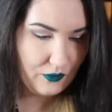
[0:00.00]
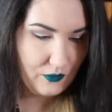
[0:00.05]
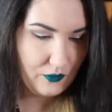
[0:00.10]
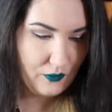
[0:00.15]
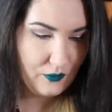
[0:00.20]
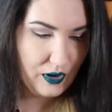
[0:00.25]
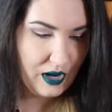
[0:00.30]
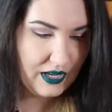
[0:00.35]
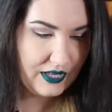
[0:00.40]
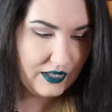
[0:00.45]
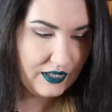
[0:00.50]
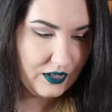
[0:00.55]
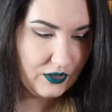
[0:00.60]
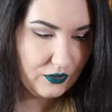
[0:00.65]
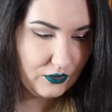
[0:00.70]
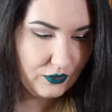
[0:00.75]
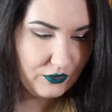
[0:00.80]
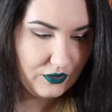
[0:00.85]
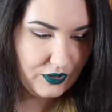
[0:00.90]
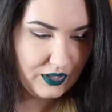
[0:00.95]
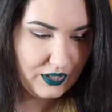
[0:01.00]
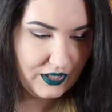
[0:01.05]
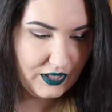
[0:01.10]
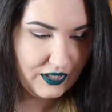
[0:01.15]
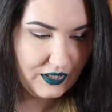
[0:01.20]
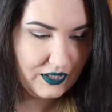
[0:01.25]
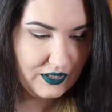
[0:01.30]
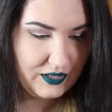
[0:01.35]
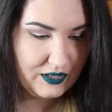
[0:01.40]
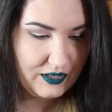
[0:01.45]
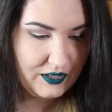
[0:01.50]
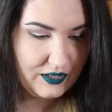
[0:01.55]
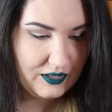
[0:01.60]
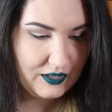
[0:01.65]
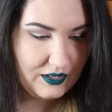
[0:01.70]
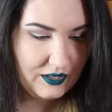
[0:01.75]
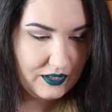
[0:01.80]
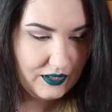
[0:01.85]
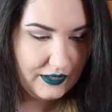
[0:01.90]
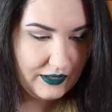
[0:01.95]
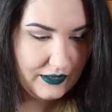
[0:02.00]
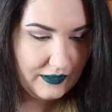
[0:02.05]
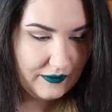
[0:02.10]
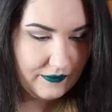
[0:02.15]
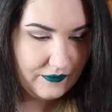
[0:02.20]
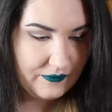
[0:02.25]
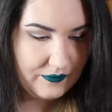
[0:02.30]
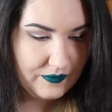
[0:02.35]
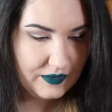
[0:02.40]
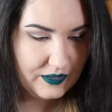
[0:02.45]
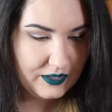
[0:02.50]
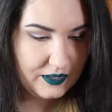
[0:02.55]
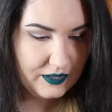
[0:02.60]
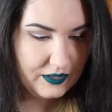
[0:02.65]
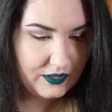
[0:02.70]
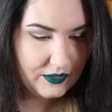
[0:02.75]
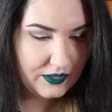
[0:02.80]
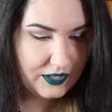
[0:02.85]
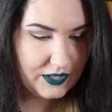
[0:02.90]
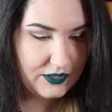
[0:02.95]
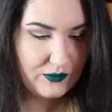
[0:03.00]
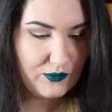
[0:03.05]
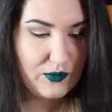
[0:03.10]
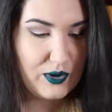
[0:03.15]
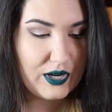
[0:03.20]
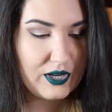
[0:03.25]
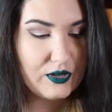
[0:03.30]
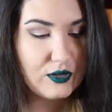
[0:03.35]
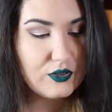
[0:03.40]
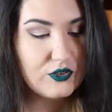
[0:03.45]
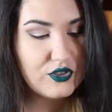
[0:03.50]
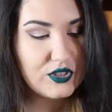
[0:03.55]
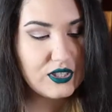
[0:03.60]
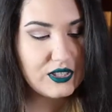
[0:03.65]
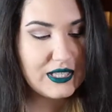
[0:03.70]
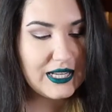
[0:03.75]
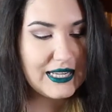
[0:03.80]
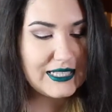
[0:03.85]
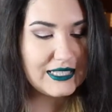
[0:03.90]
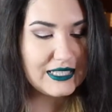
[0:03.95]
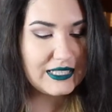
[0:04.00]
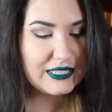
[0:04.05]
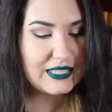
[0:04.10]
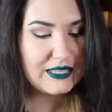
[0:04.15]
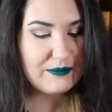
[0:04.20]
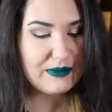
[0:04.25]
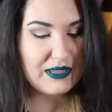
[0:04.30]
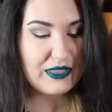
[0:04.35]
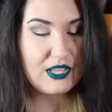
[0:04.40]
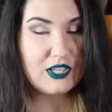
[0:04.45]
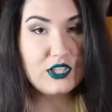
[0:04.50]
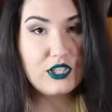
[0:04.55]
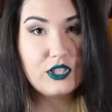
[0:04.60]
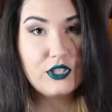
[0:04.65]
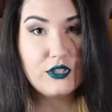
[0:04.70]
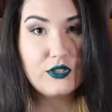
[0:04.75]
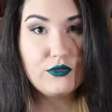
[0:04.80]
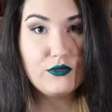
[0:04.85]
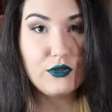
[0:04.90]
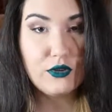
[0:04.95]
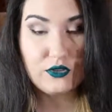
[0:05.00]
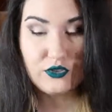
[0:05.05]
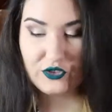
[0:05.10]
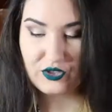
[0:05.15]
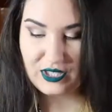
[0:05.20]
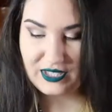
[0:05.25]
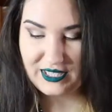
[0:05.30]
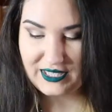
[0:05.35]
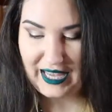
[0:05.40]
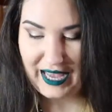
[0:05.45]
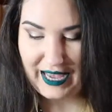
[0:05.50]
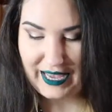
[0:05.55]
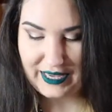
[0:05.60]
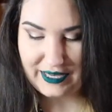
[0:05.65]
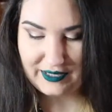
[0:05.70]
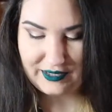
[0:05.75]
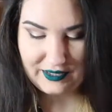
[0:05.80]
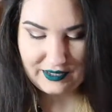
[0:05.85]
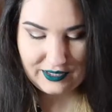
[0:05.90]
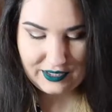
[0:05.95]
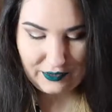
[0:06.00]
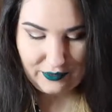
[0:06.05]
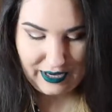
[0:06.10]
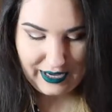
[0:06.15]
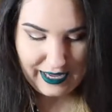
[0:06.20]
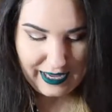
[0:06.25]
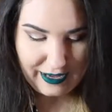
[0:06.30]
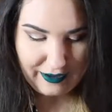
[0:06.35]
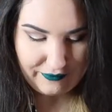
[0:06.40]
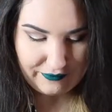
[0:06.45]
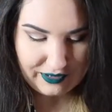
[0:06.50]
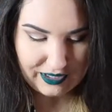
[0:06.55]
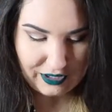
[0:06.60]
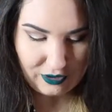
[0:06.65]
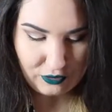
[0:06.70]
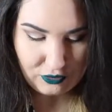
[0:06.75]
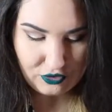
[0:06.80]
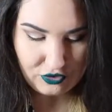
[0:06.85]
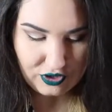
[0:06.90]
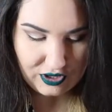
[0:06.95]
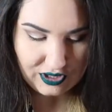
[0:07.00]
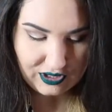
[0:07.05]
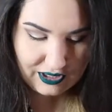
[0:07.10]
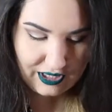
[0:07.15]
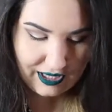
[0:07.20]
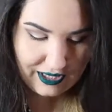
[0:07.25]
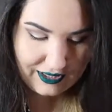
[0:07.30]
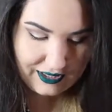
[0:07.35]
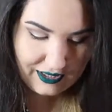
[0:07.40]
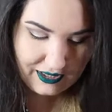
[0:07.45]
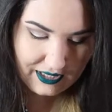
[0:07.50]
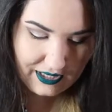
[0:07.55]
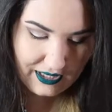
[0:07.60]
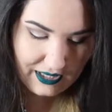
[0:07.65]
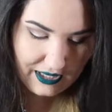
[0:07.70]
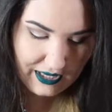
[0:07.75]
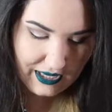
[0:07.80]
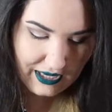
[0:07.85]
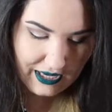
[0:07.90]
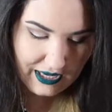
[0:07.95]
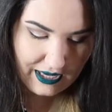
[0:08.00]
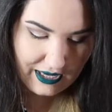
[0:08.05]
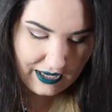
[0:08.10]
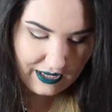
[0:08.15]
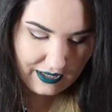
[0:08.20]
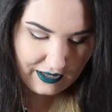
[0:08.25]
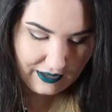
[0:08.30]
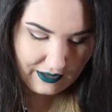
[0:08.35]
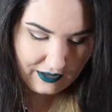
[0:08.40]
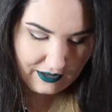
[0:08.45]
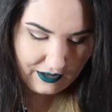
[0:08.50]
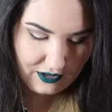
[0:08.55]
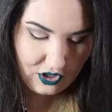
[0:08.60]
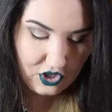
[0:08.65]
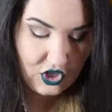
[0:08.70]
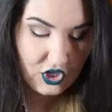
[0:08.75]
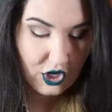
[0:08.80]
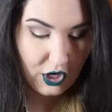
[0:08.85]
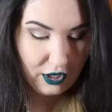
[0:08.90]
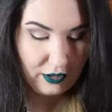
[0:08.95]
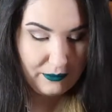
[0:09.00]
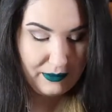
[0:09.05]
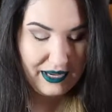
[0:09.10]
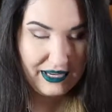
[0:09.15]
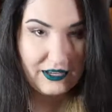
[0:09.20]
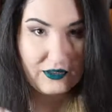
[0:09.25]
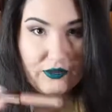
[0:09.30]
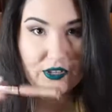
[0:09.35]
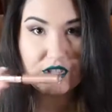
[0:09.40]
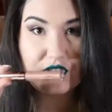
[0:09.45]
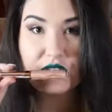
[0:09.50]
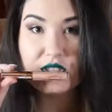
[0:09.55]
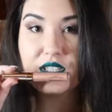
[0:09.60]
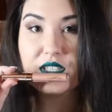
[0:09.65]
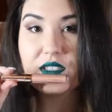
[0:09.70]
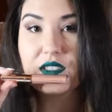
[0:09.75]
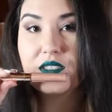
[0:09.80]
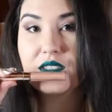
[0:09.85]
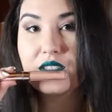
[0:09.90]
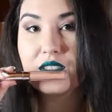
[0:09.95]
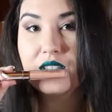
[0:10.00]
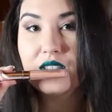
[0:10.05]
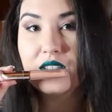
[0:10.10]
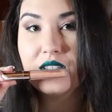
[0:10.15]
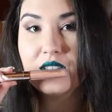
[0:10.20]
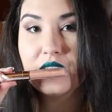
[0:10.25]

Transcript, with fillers: one ultra glossy lip and then 2 ultra satin. So I have the ultra glossy in Charming, which looks